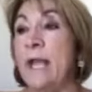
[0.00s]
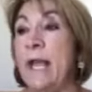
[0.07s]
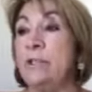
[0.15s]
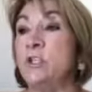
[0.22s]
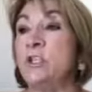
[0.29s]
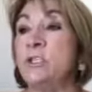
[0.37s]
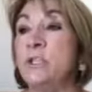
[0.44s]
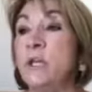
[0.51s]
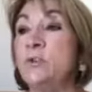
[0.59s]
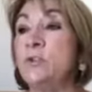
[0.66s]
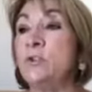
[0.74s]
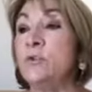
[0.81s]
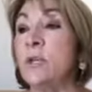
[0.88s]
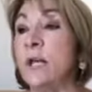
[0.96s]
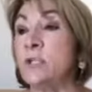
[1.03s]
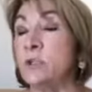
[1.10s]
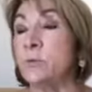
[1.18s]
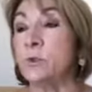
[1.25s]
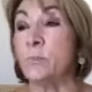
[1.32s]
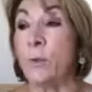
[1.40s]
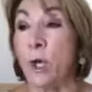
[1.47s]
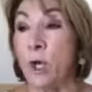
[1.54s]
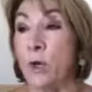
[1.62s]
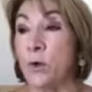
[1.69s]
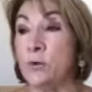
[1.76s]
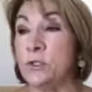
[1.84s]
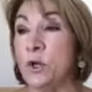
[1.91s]
And she said those new customer
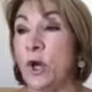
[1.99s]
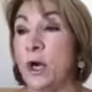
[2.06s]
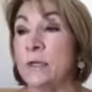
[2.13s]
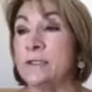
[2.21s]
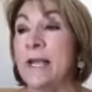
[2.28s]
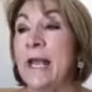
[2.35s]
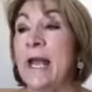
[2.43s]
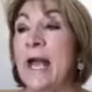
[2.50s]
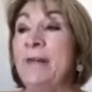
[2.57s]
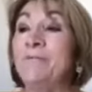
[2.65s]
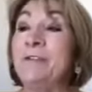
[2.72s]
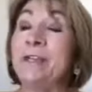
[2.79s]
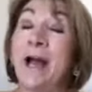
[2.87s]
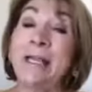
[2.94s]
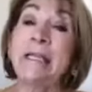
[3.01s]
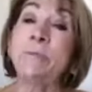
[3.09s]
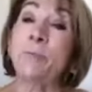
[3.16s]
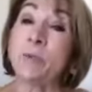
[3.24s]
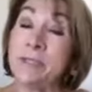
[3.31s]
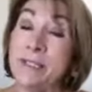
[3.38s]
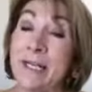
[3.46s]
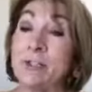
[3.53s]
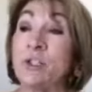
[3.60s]
postcards have 90%.